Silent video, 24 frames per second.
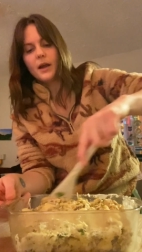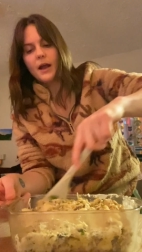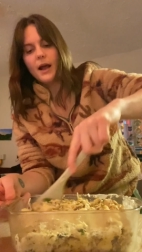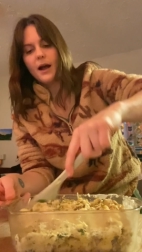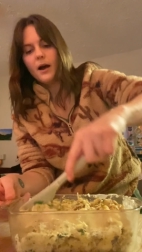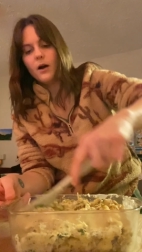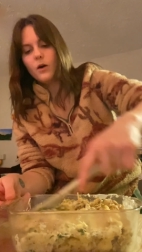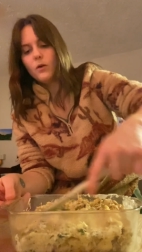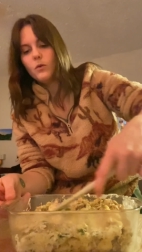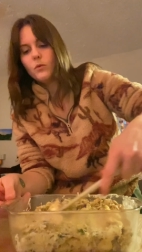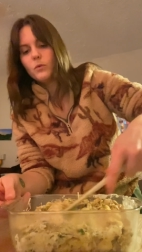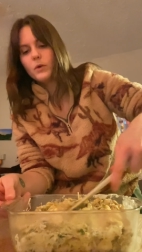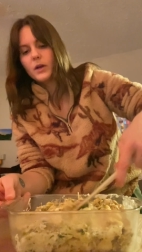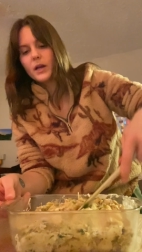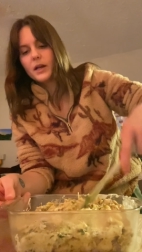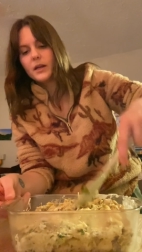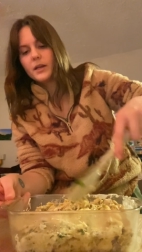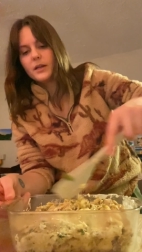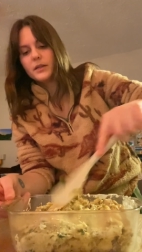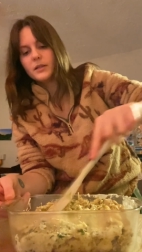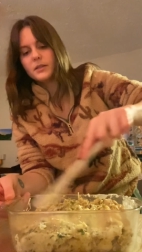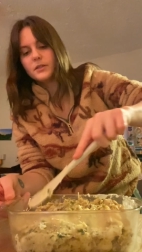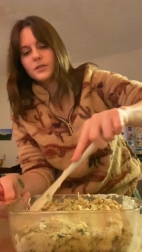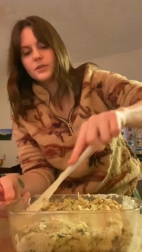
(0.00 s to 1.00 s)
now what I
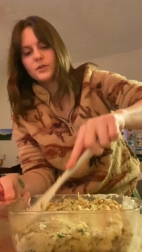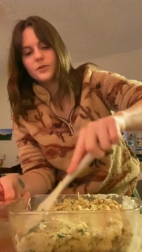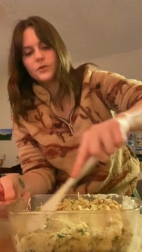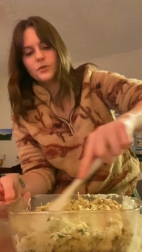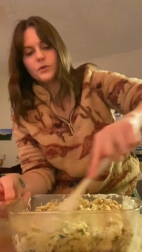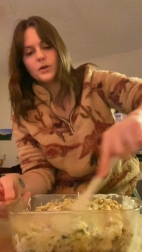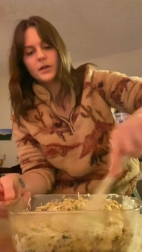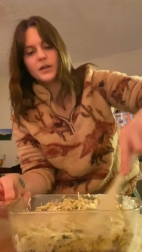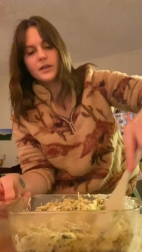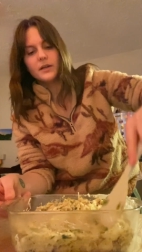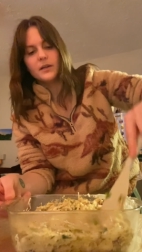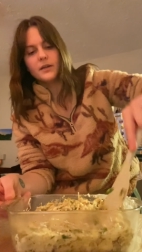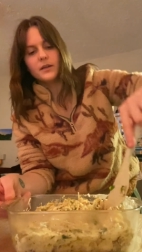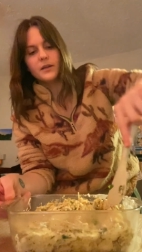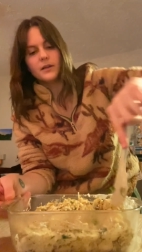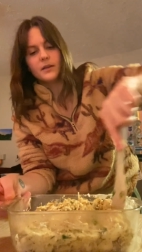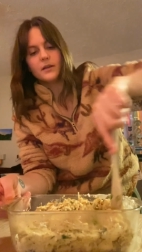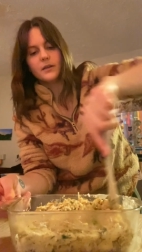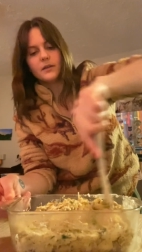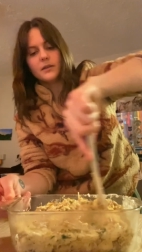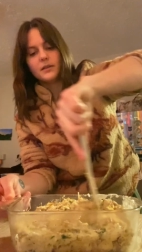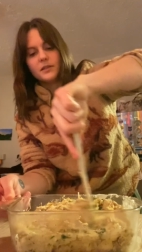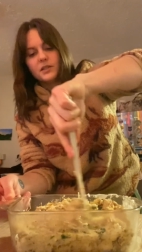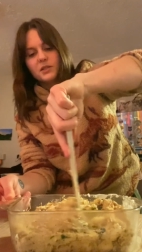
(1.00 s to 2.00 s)
need to do
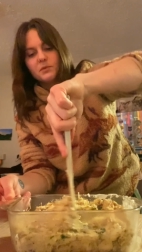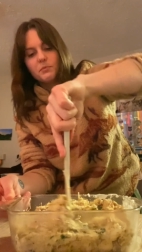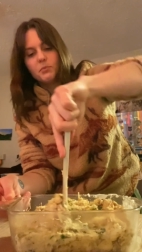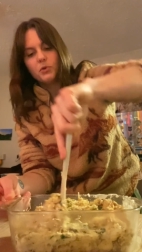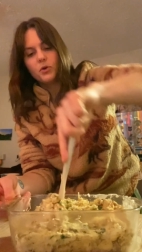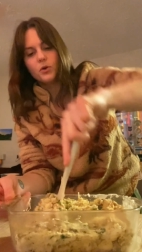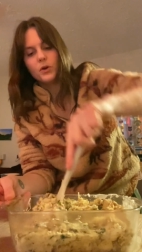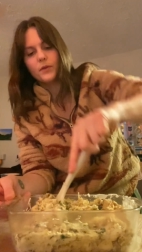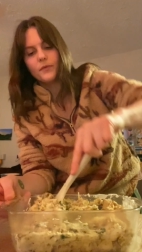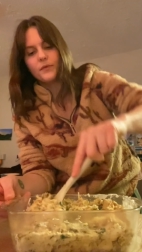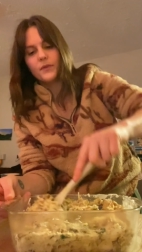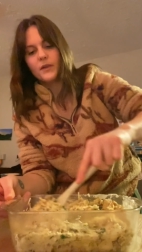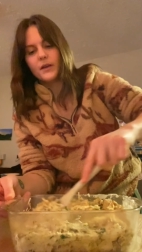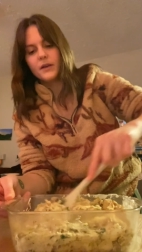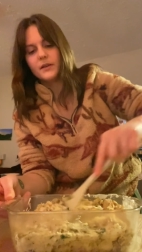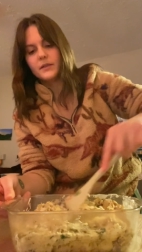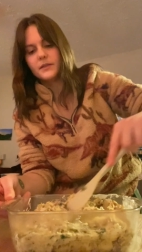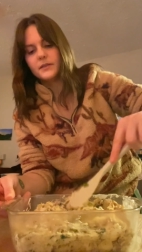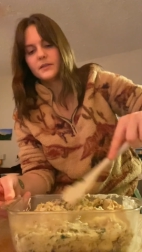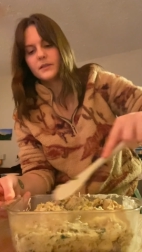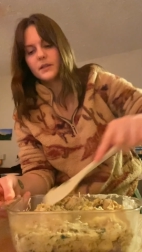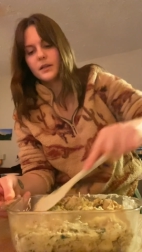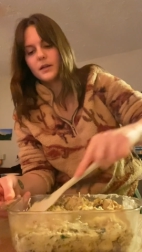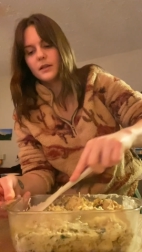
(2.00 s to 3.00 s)
is put
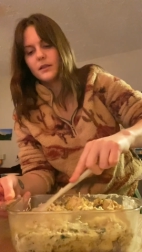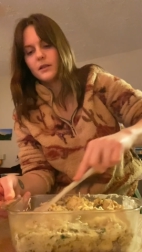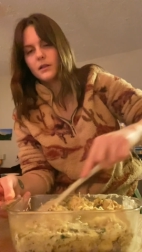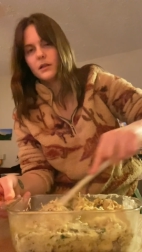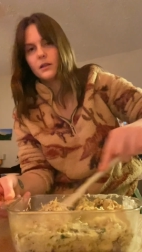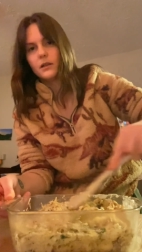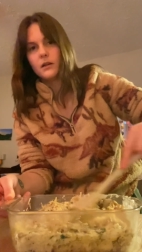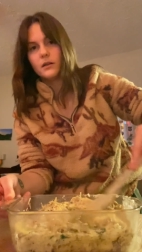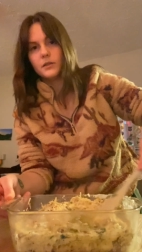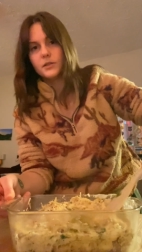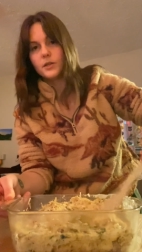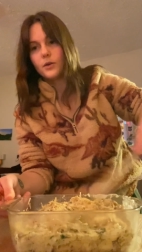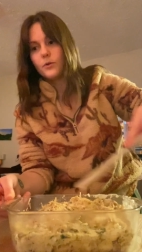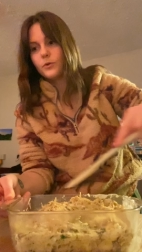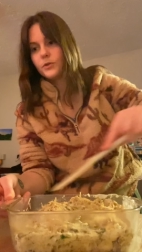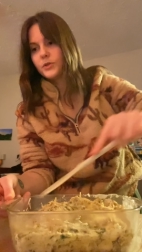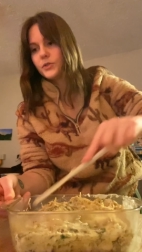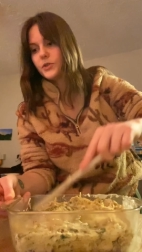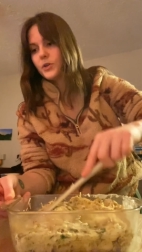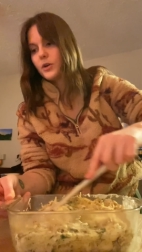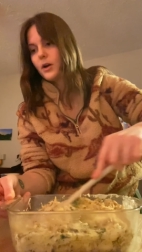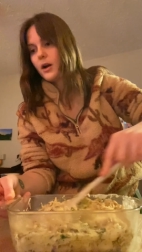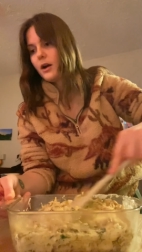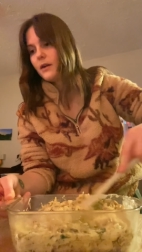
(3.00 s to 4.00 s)
this in the little
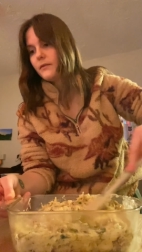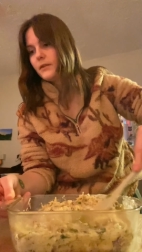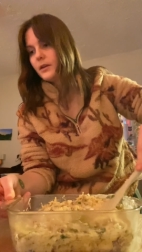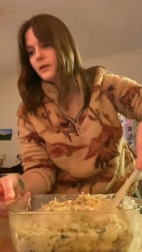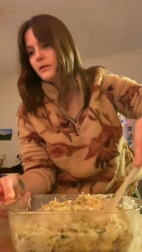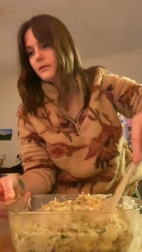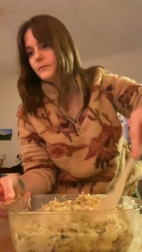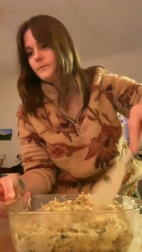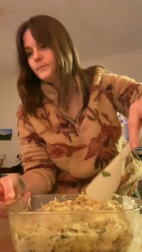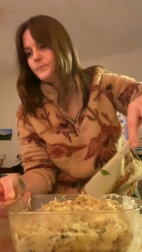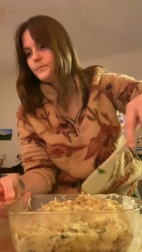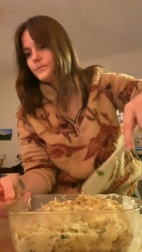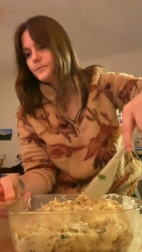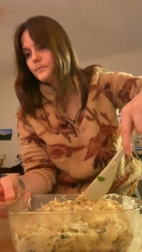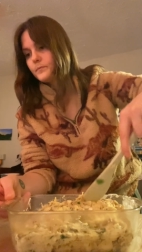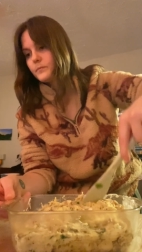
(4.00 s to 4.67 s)
toaster oven